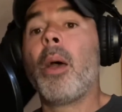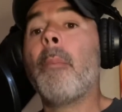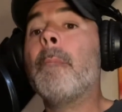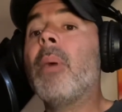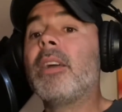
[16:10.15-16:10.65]

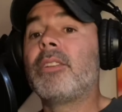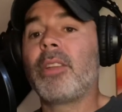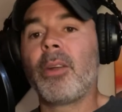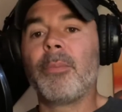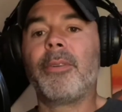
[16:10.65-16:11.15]
bus
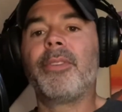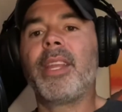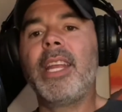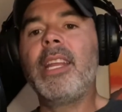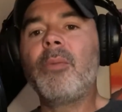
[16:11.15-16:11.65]
terminals,
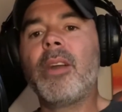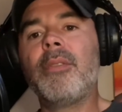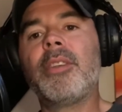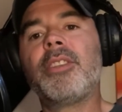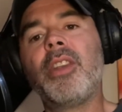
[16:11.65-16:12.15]
anywhere
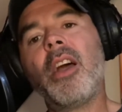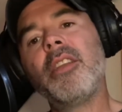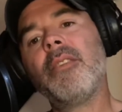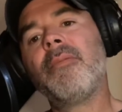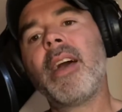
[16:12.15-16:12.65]
that's not
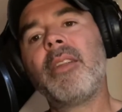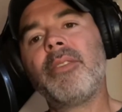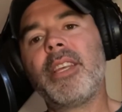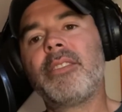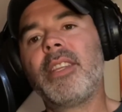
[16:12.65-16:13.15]
your final
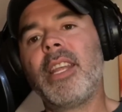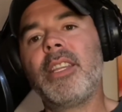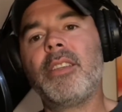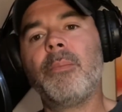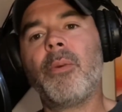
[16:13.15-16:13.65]

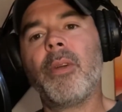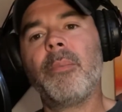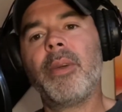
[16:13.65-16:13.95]
destination point,